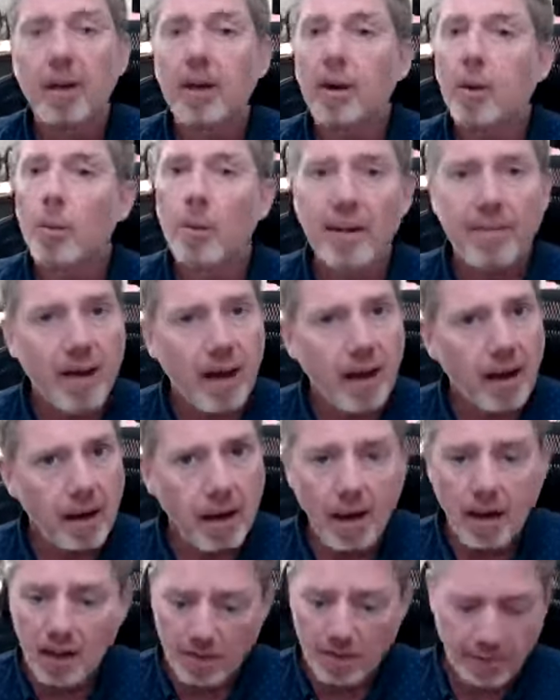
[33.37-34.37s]
We've got
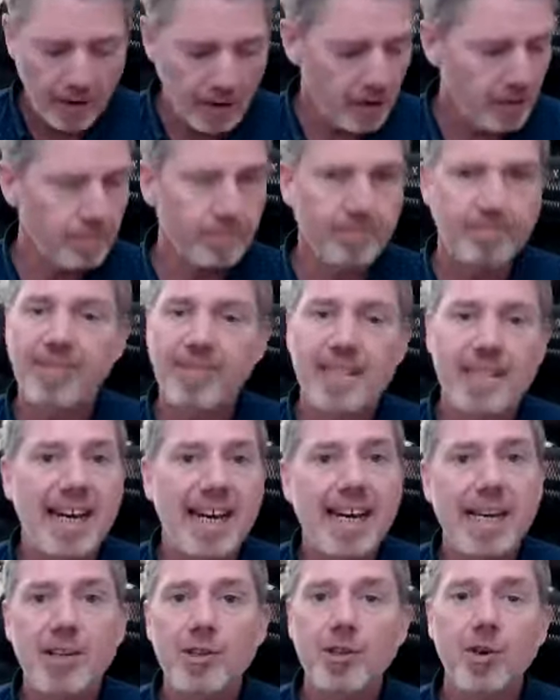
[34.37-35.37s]
all of our
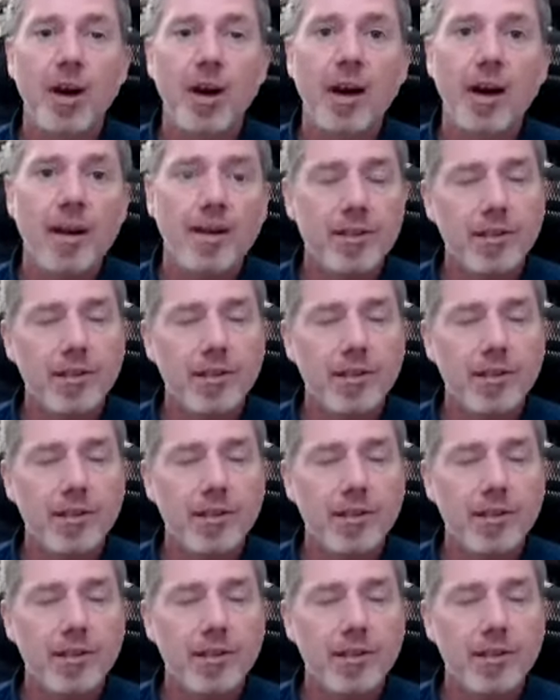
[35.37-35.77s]
T's crossed